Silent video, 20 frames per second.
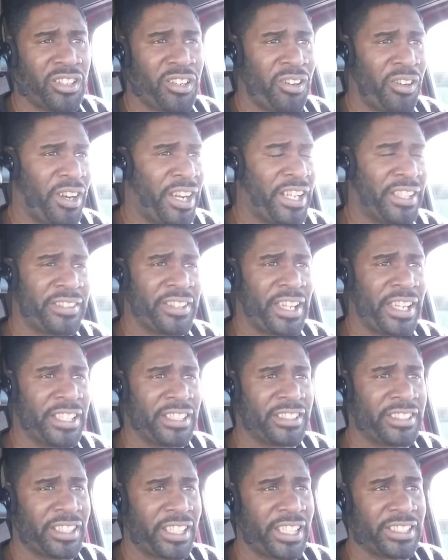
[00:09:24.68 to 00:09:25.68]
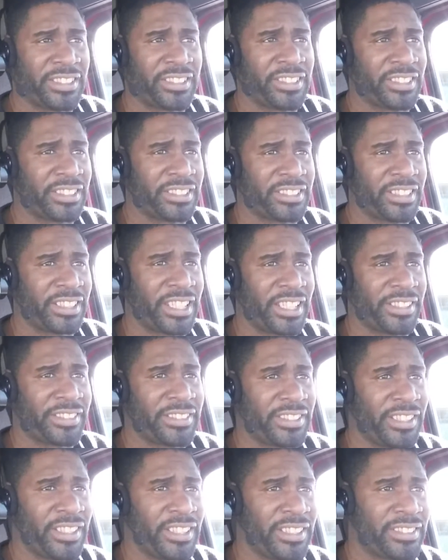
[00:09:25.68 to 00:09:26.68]
or anything to get
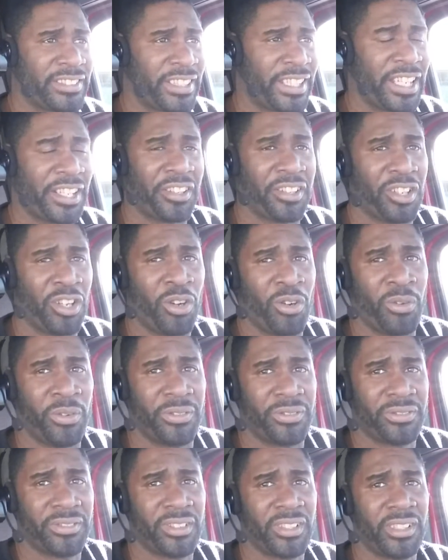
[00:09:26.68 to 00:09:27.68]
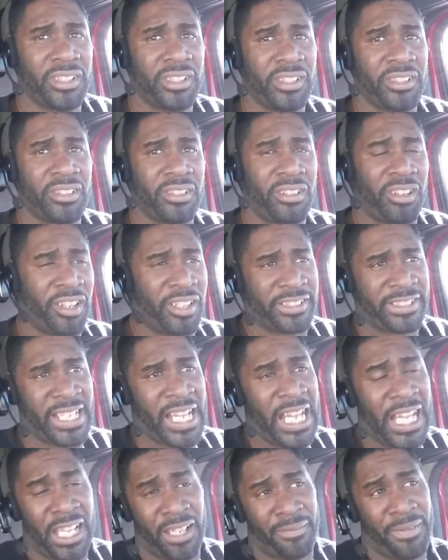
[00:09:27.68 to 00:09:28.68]
a load on
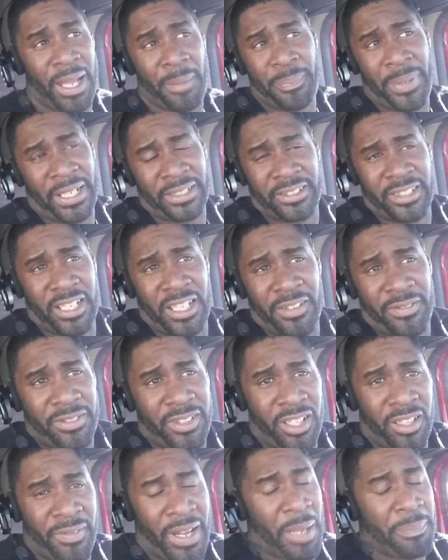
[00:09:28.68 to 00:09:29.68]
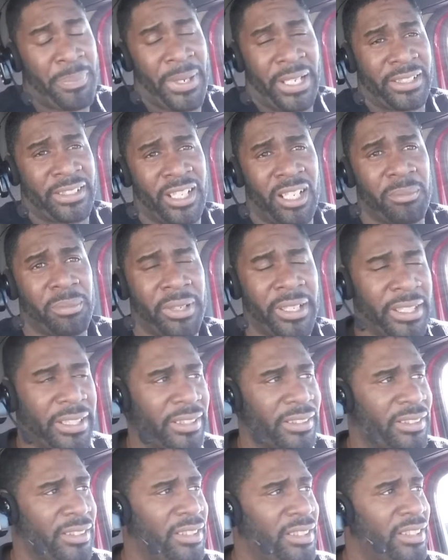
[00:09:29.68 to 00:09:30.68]
time if I picked it up
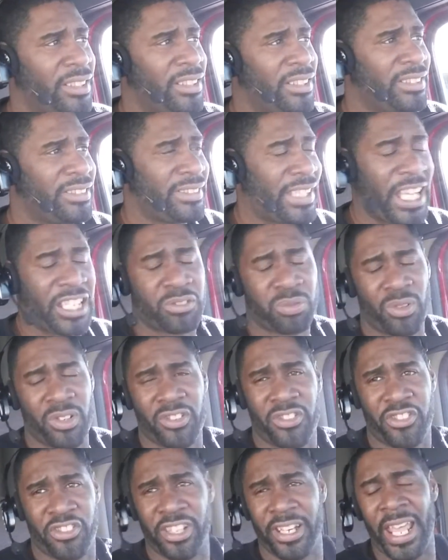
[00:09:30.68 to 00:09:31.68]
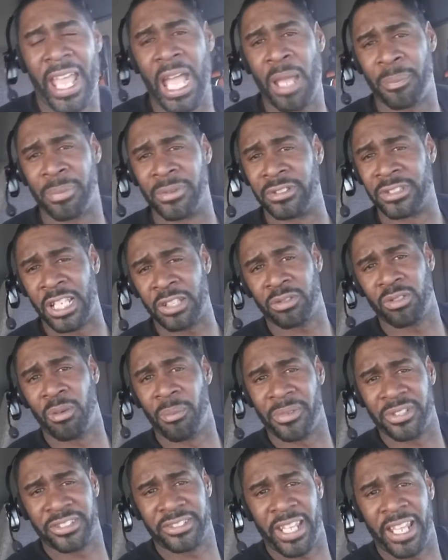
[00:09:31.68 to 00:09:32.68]
late. That's when shit happens. That's
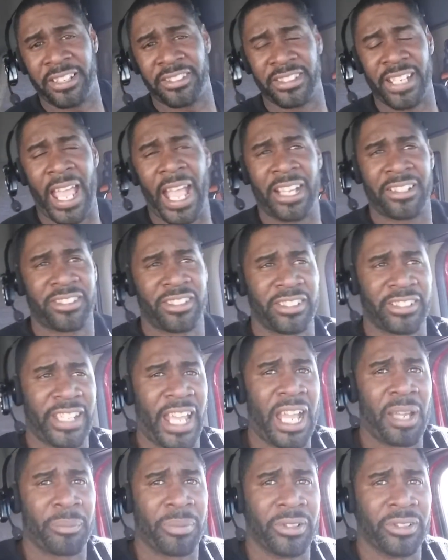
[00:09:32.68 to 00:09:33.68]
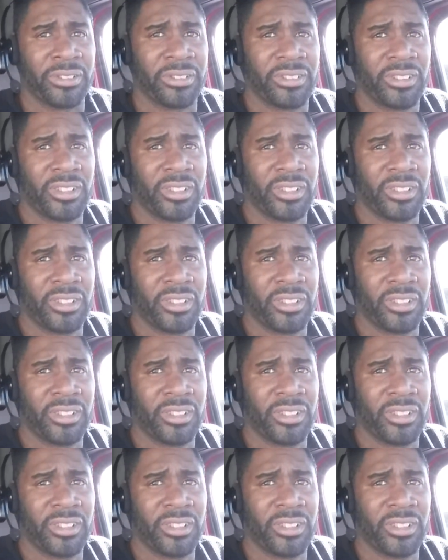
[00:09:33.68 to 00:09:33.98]
when mistakes and actions happen.